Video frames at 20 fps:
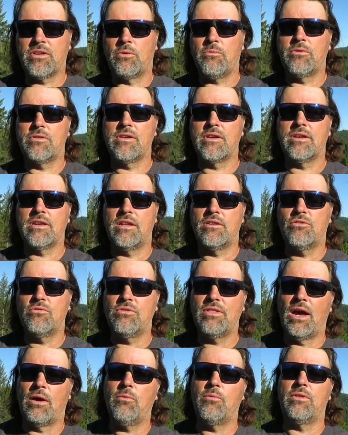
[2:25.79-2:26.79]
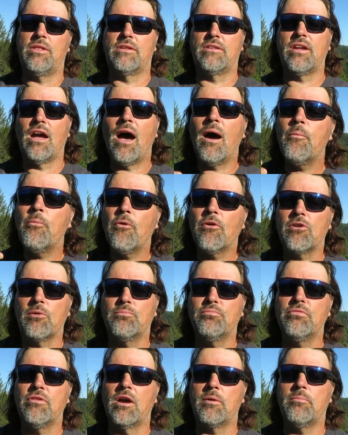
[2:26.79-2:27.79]
I wasn't gonna do that with a top water
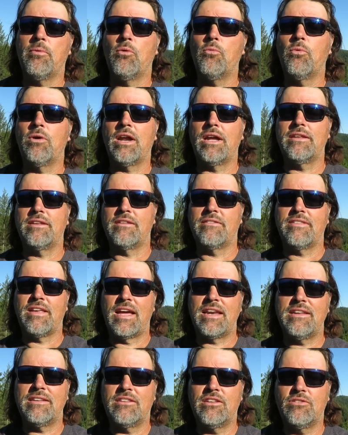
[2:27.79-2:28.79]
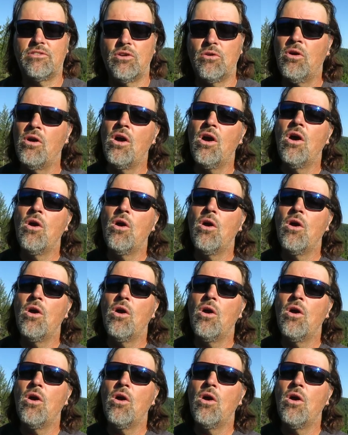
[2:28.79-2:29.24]
plug, but what I decided to do